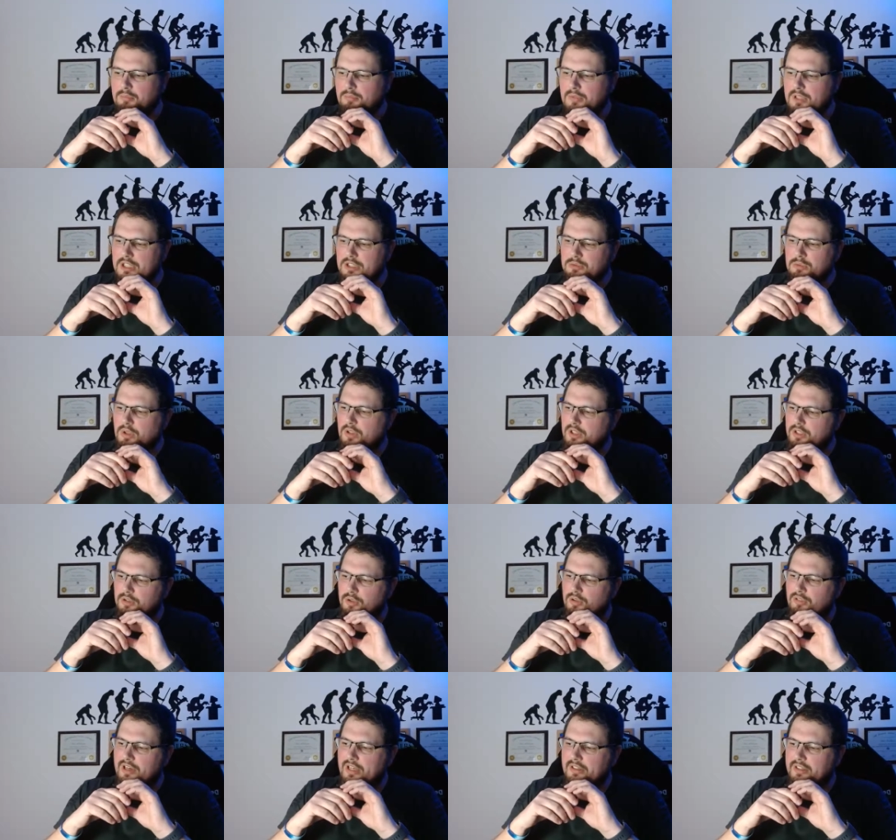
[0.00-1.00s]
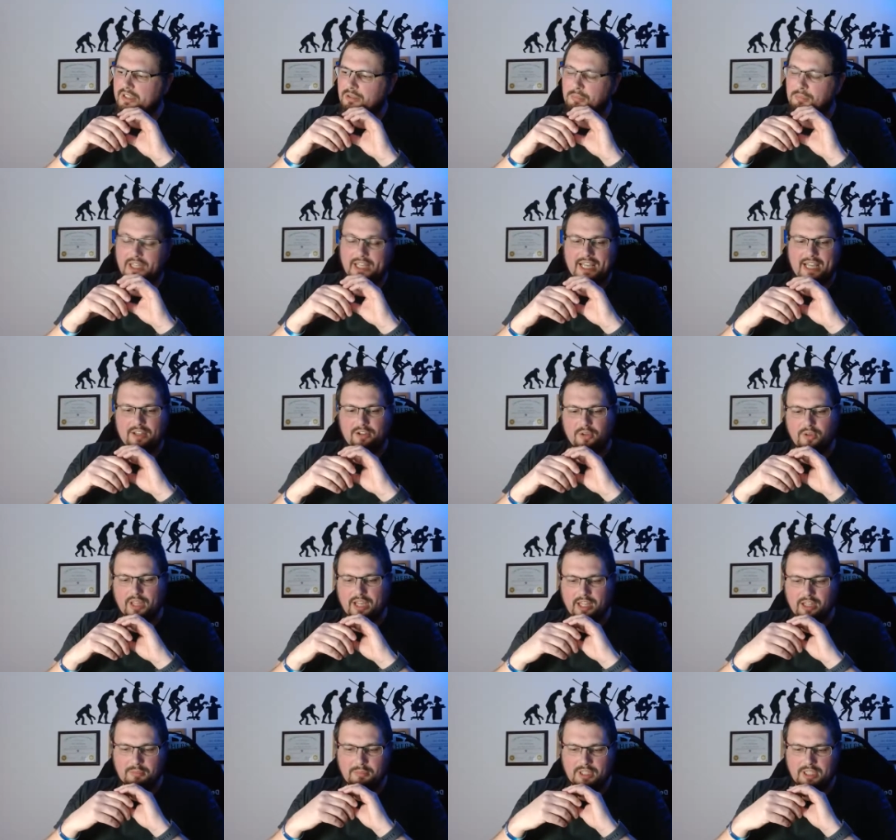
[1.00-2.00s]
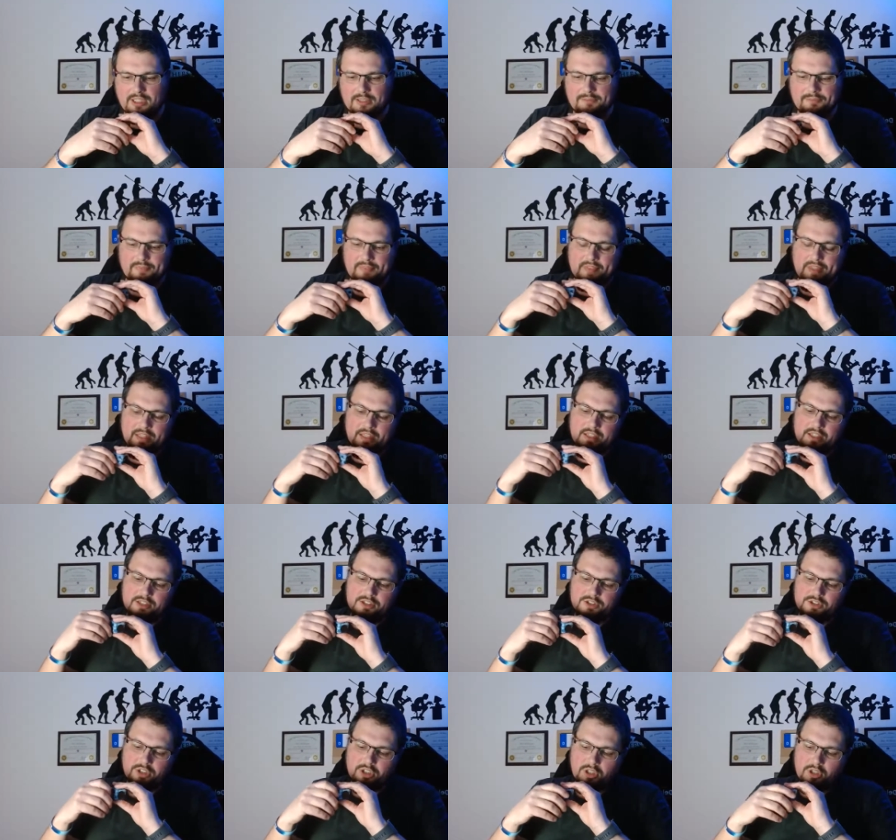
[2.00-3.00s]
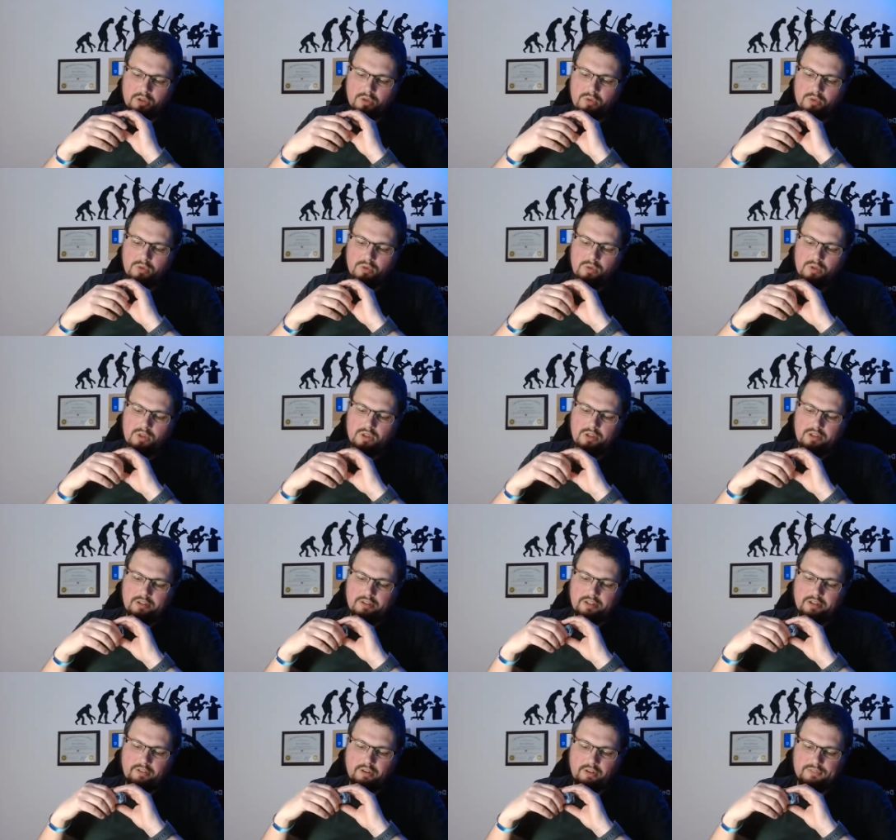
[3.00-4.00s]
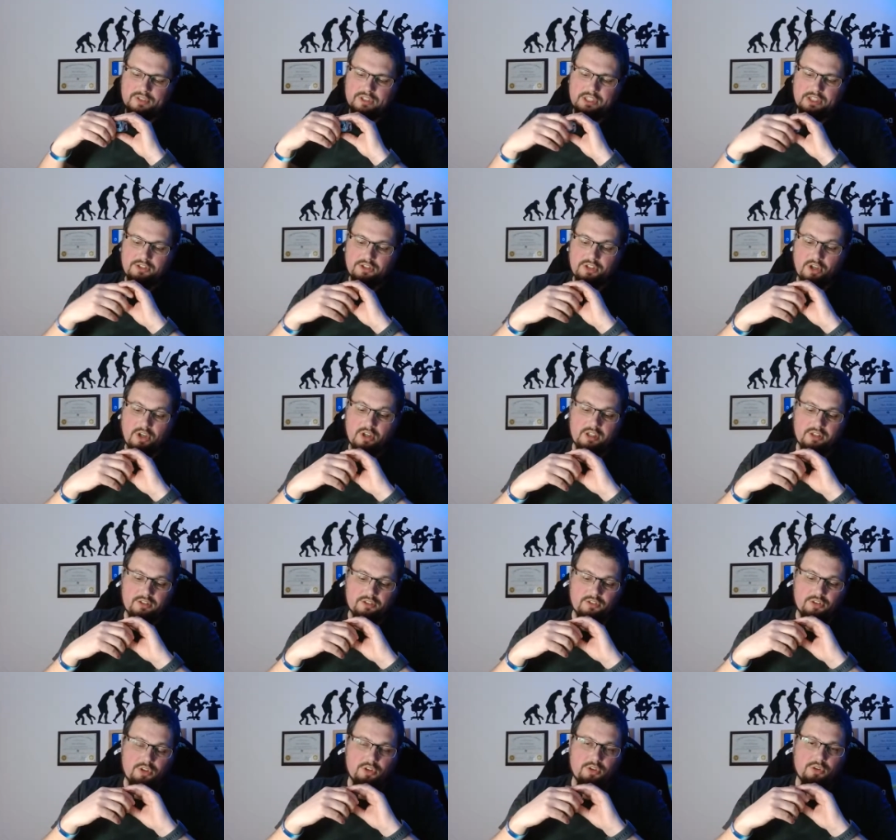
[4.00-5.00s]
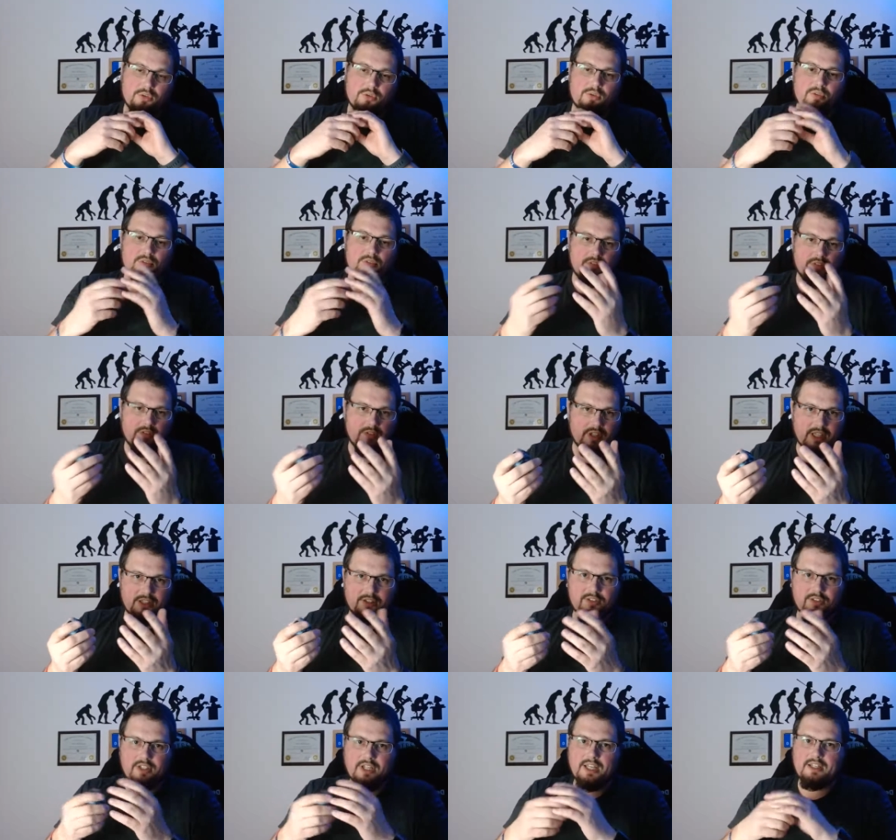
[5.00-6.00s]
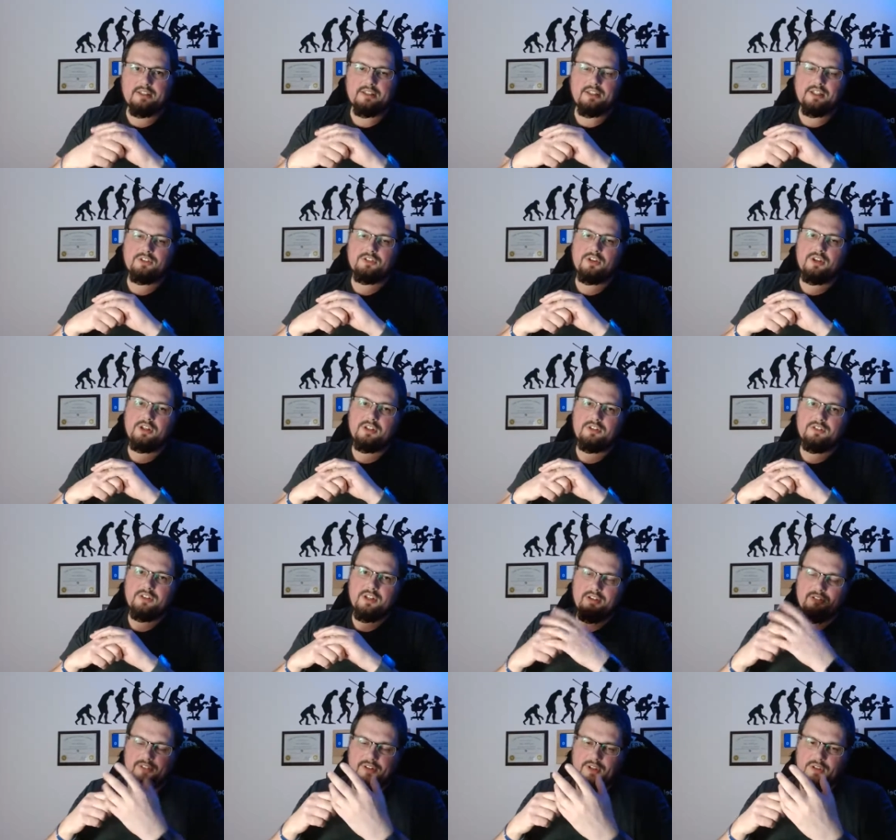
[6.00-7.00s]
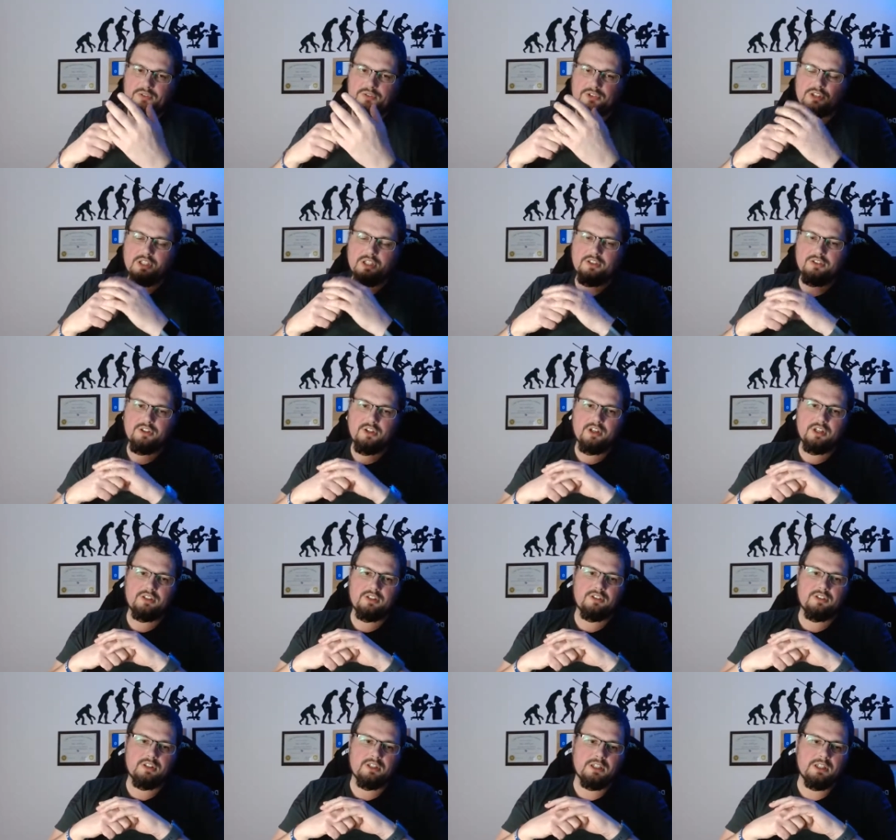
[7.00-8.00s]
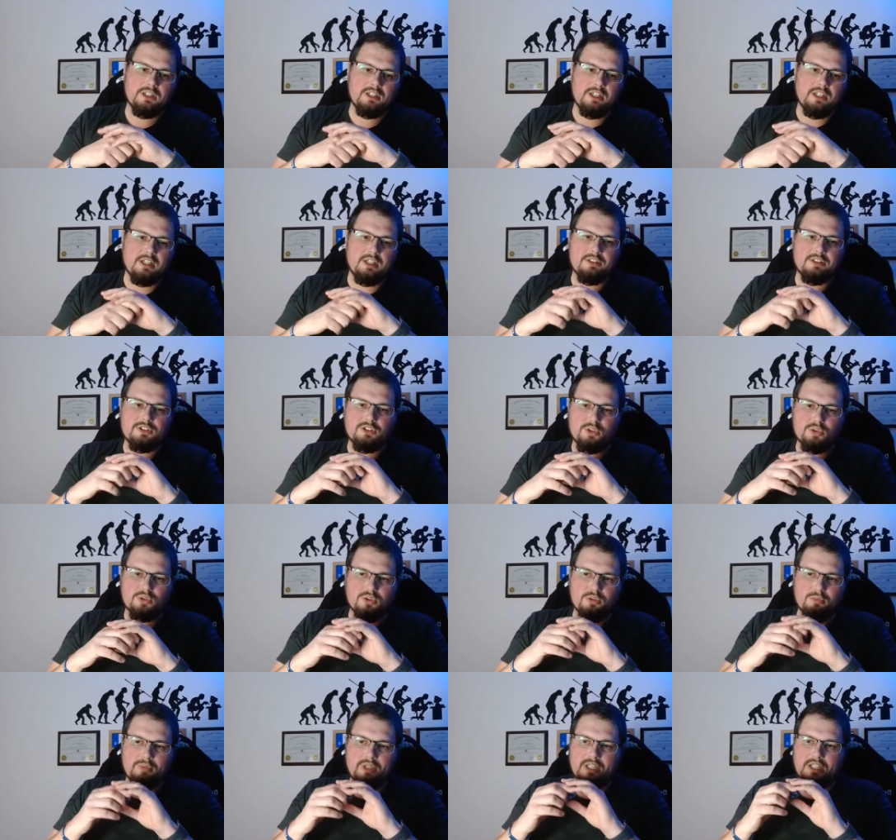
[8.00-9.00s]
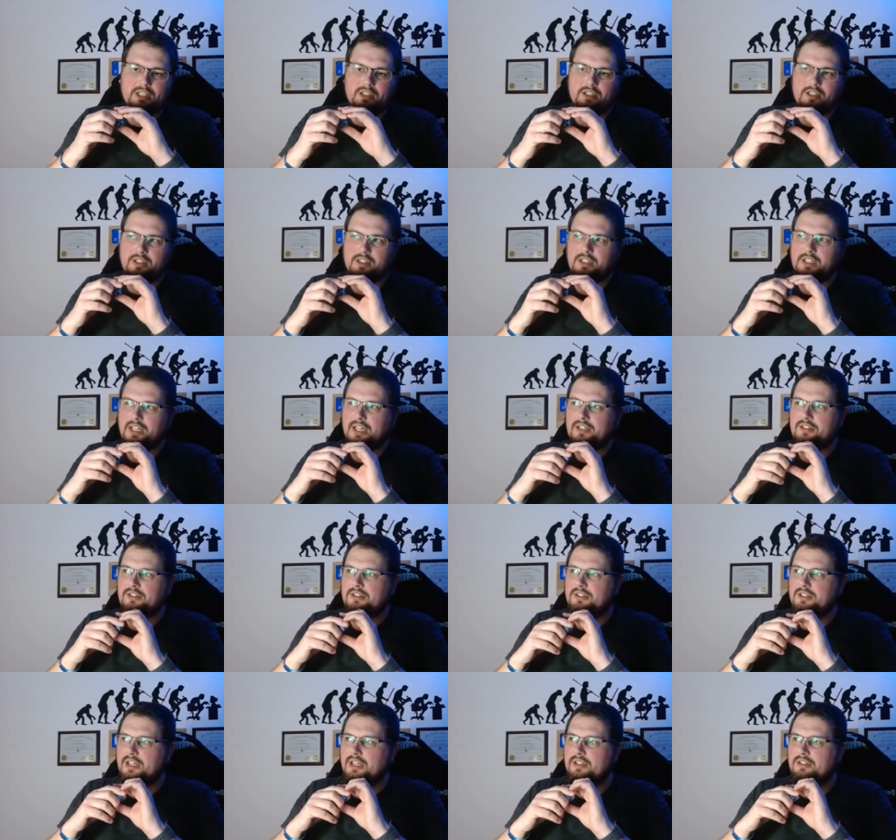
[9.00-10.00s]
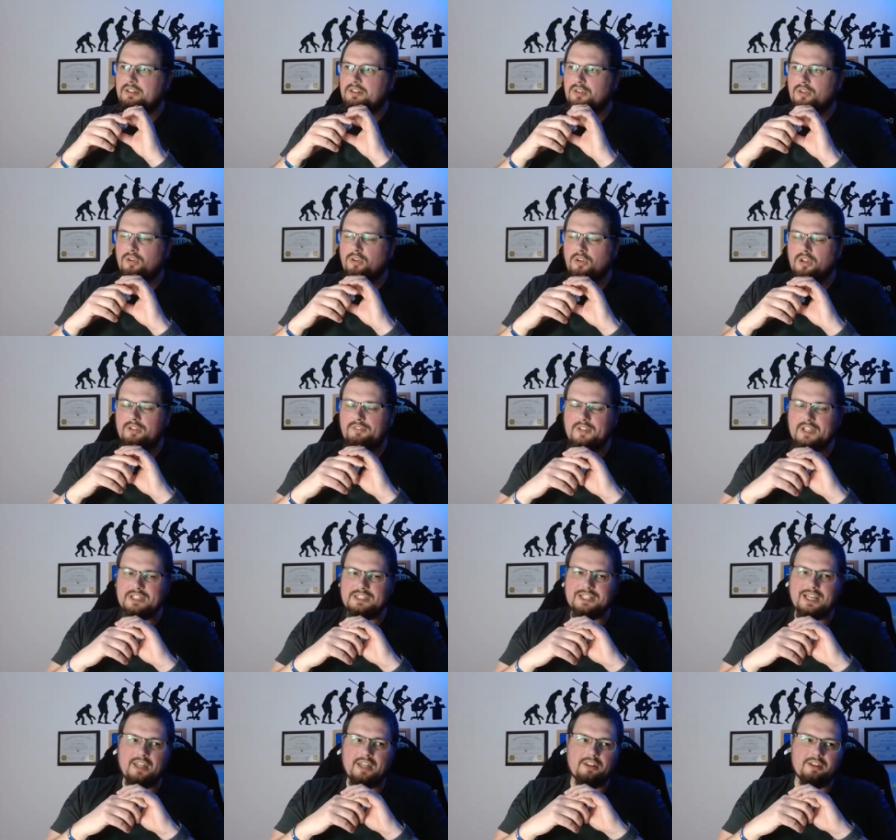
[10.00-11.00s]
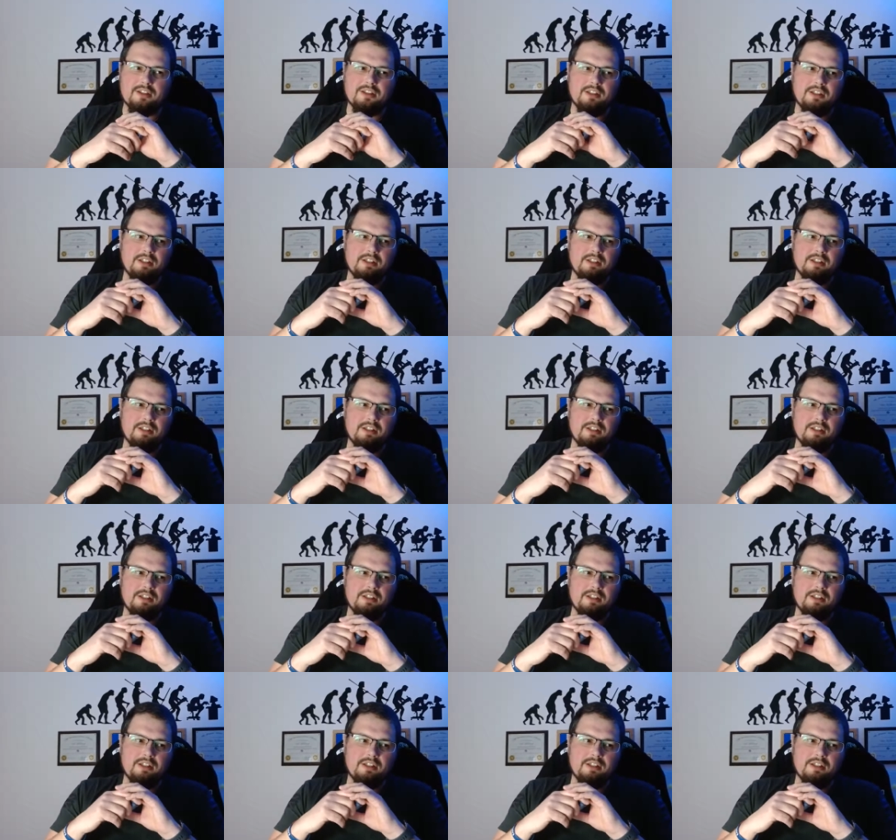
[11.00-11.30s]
is what they do around here. But they can't do that in a minute. So they're obviously turning to the internet. They're turning to their phones. They're turning to social media and all of these other